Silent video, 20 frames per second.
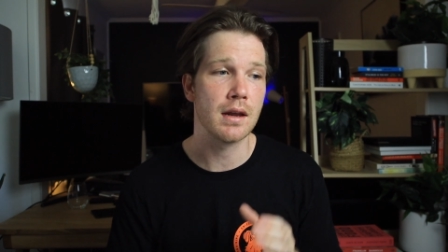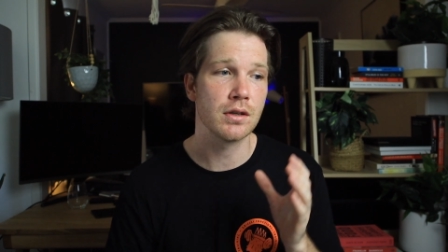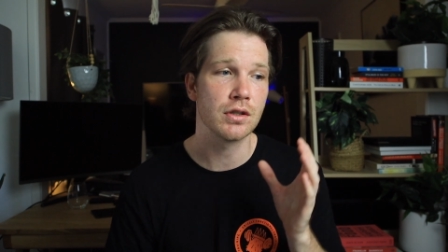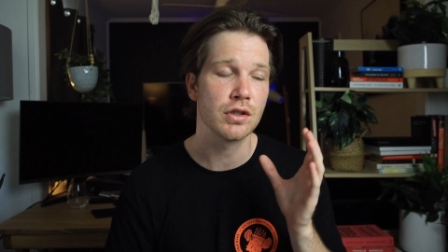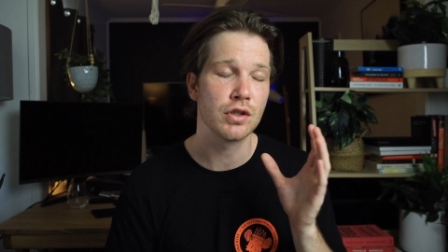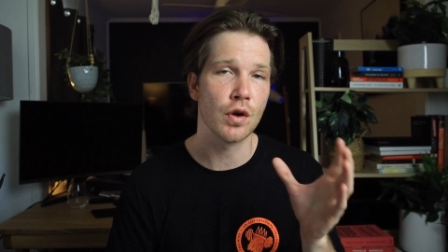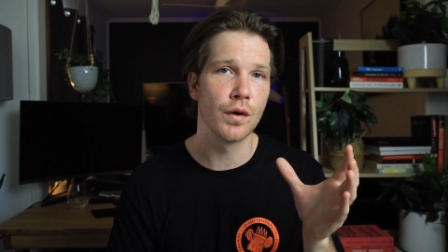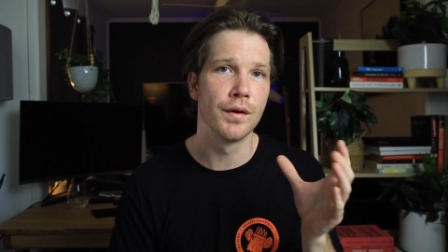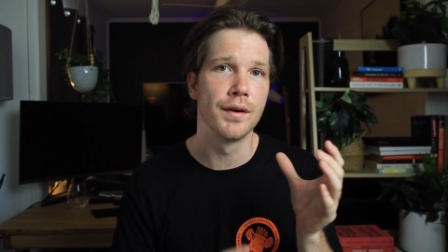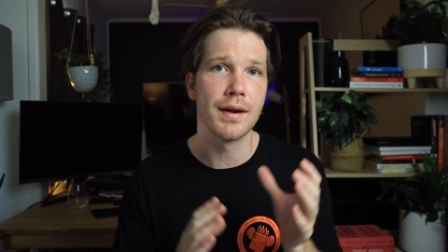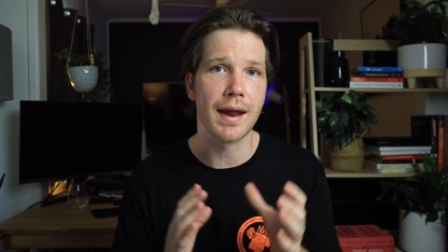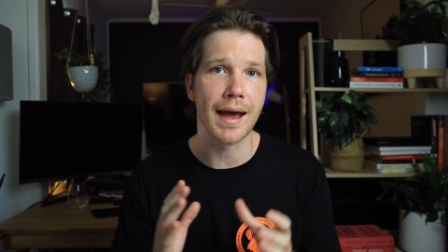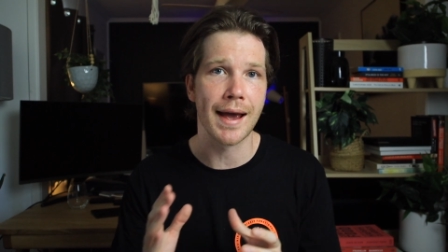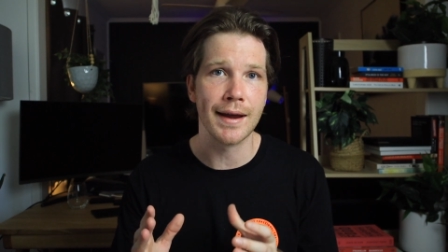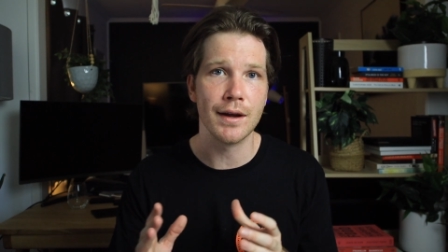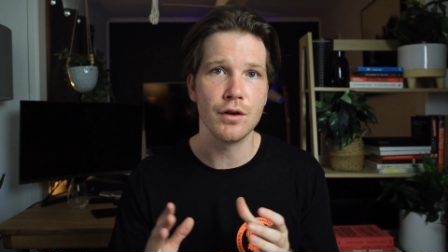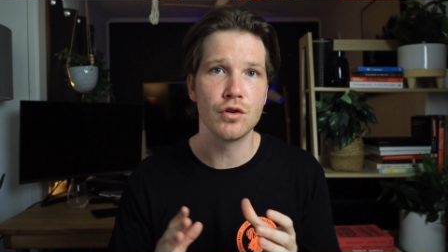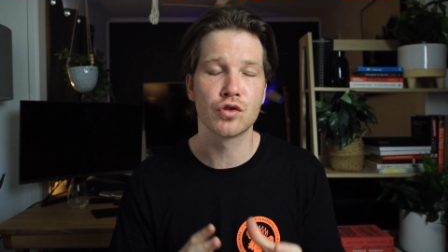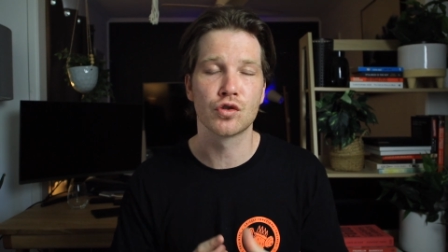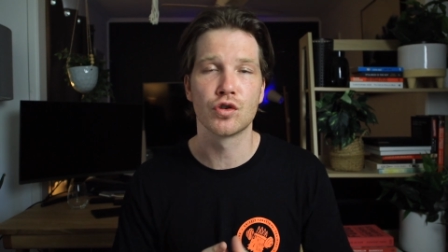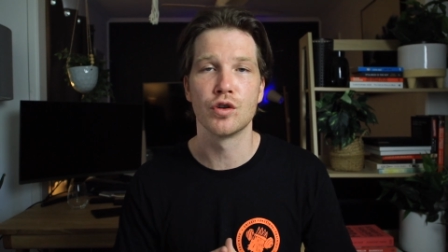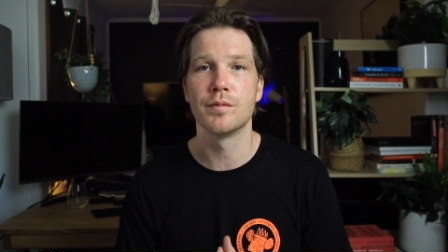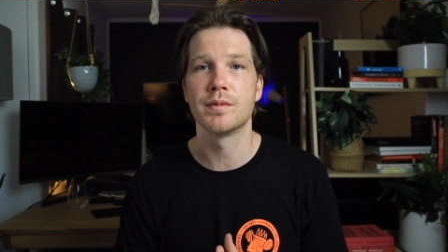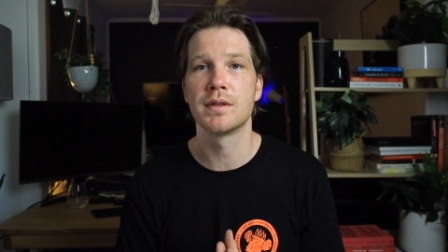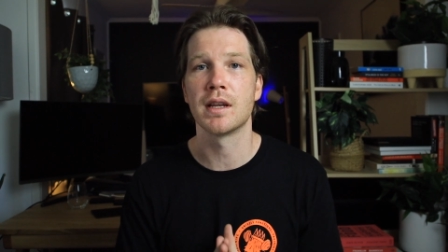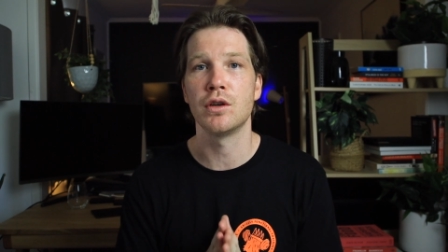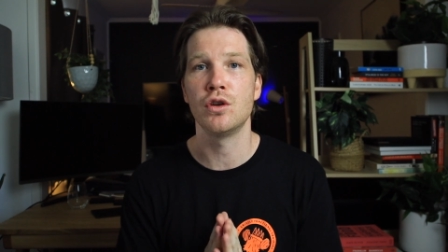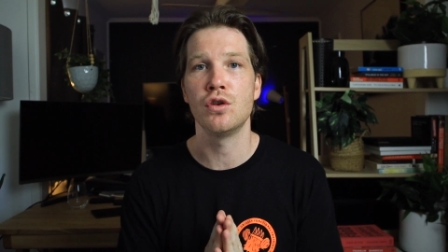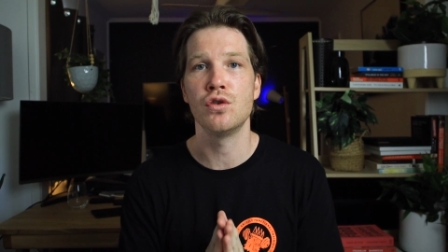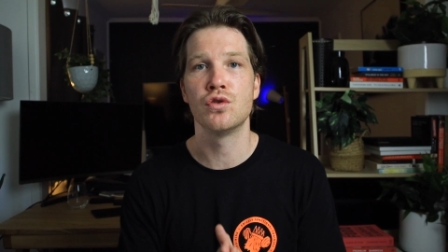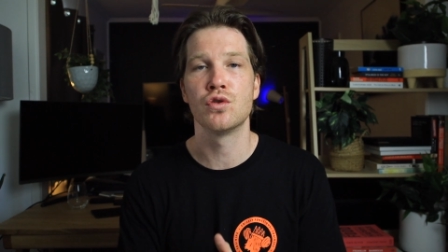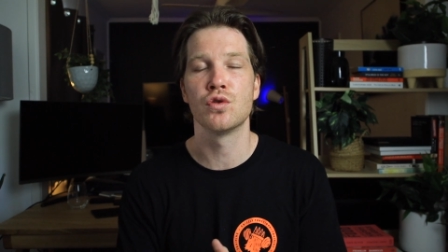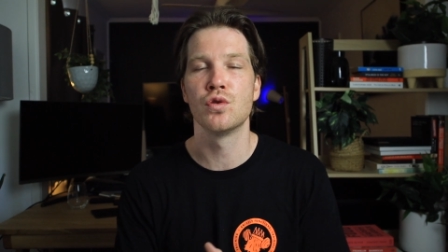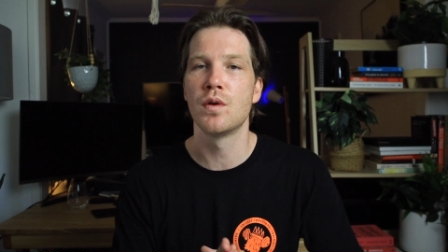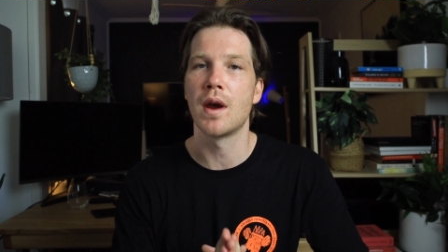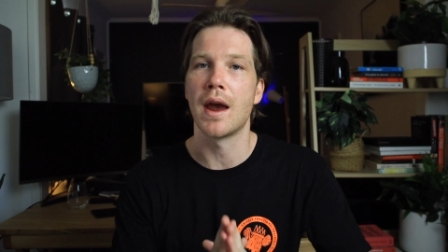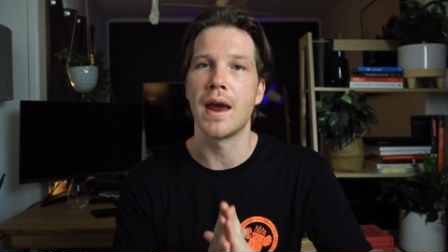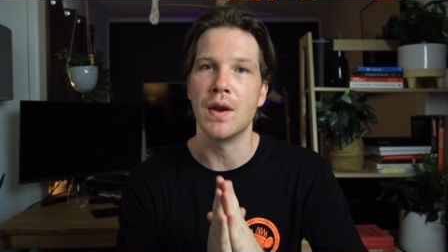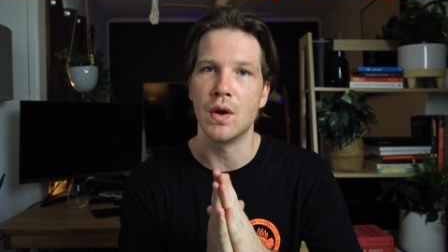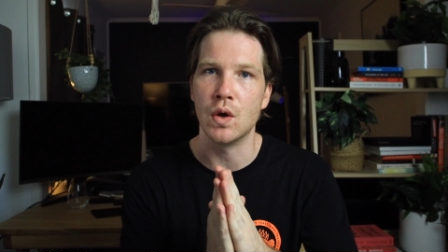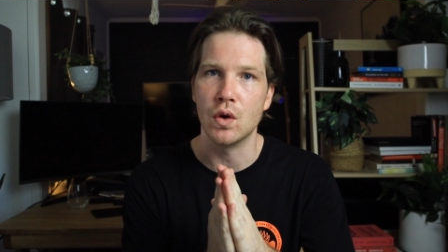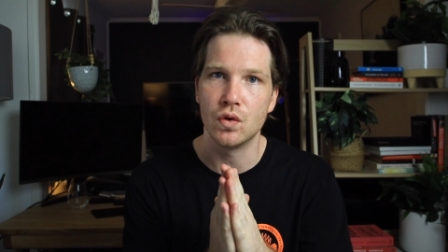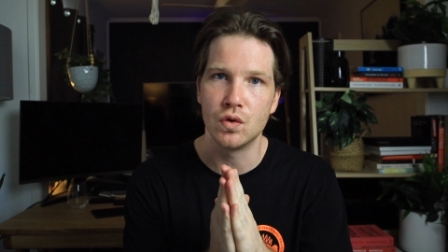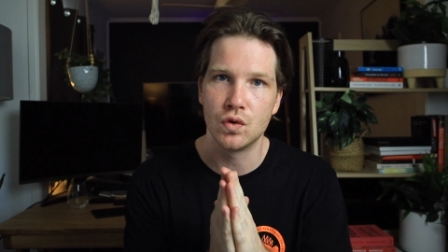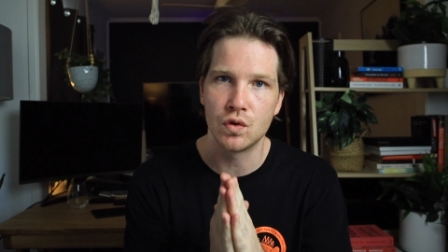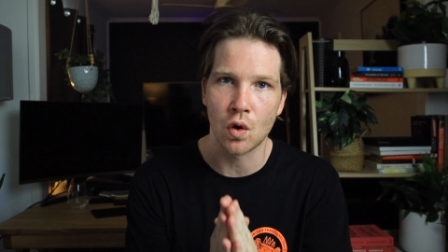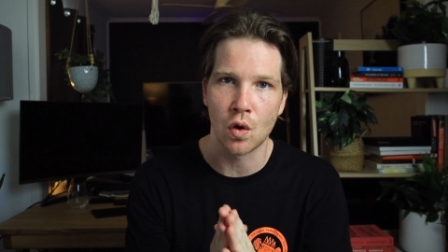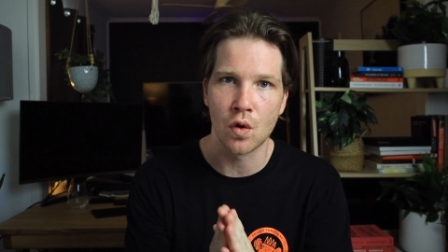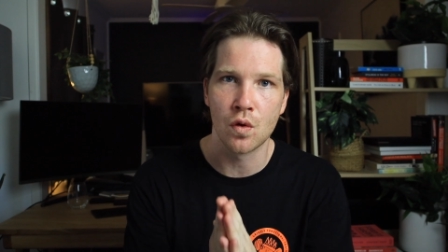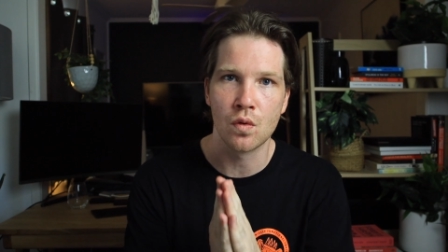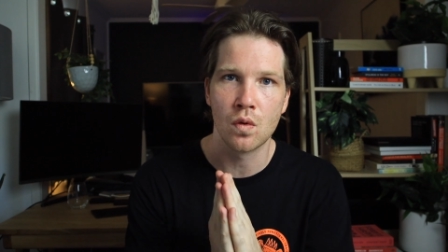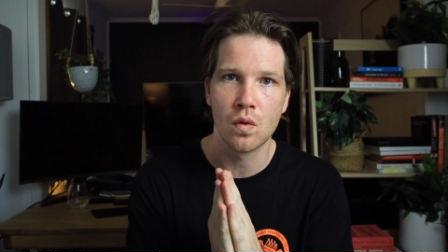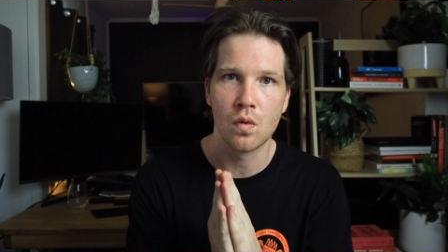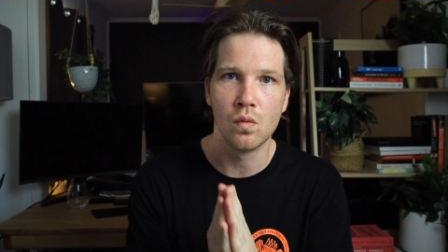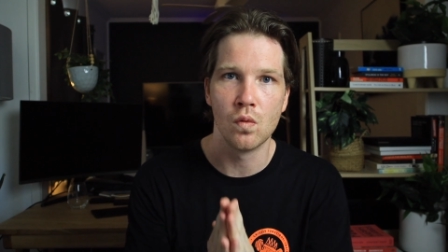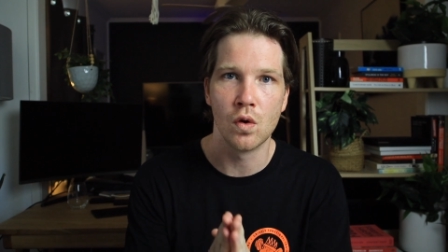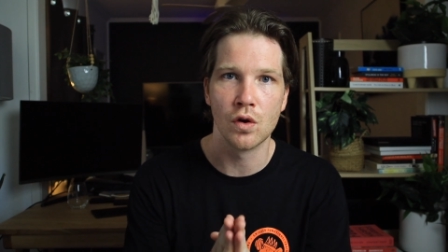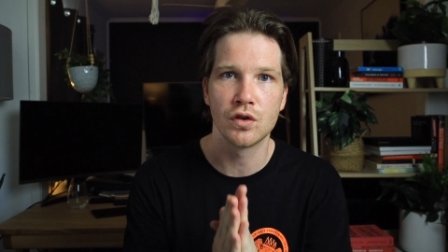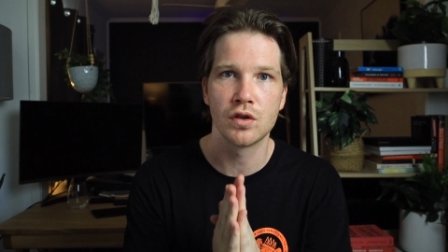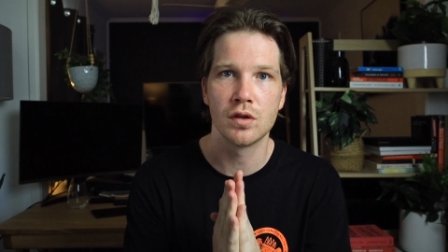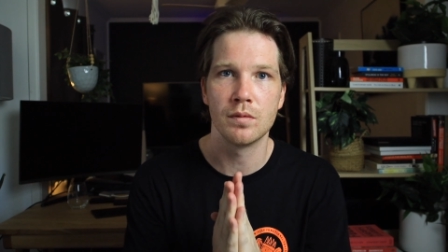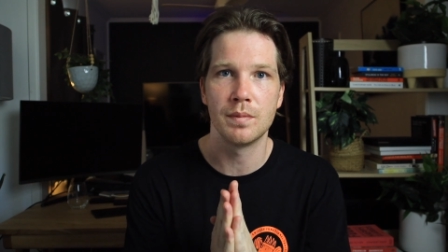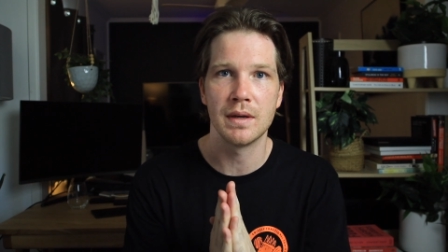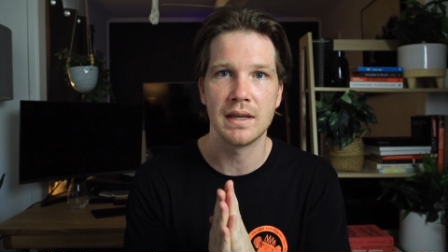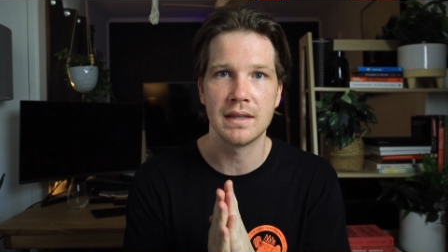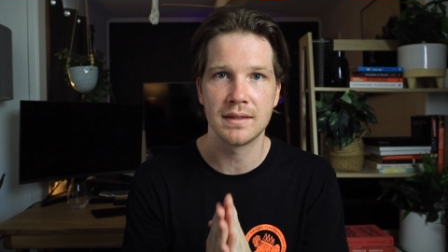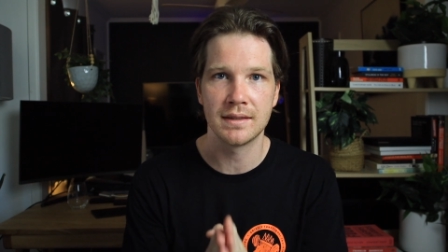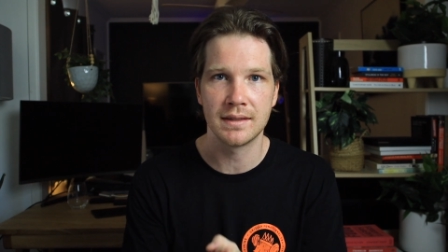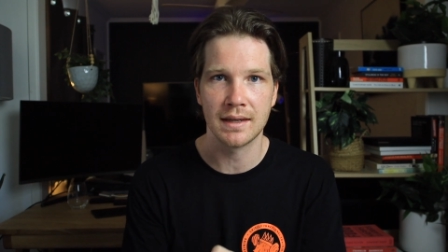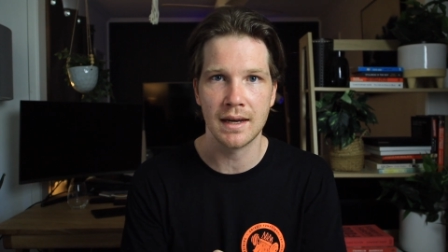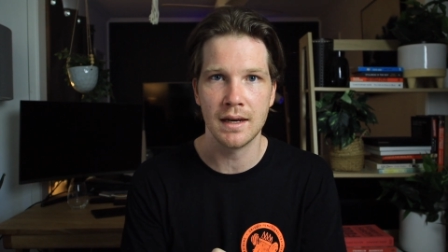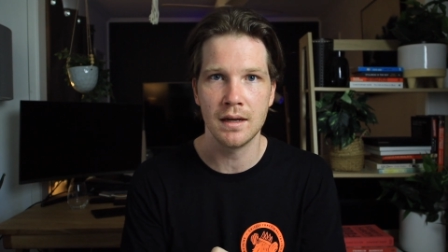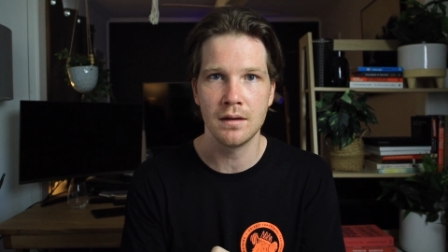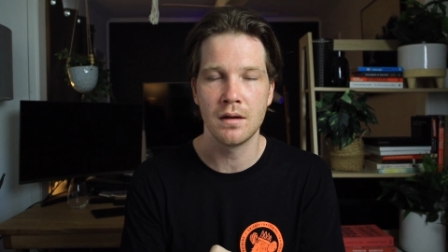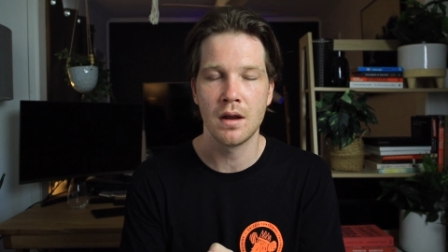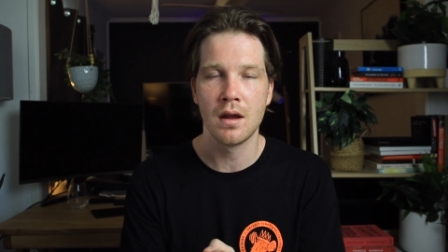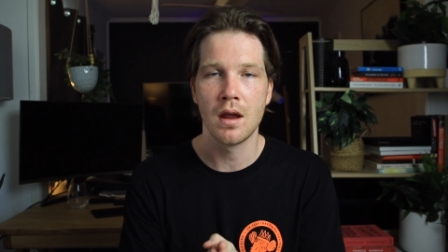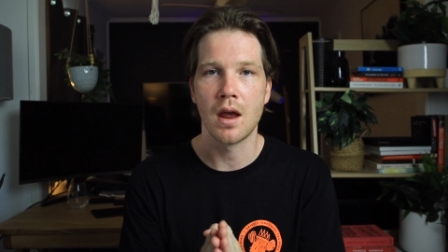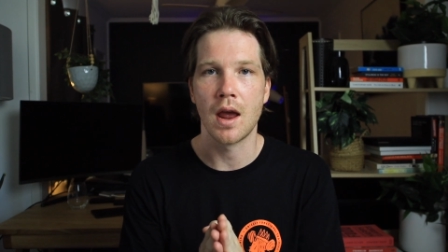certain age groups that you do and don't want to be seen.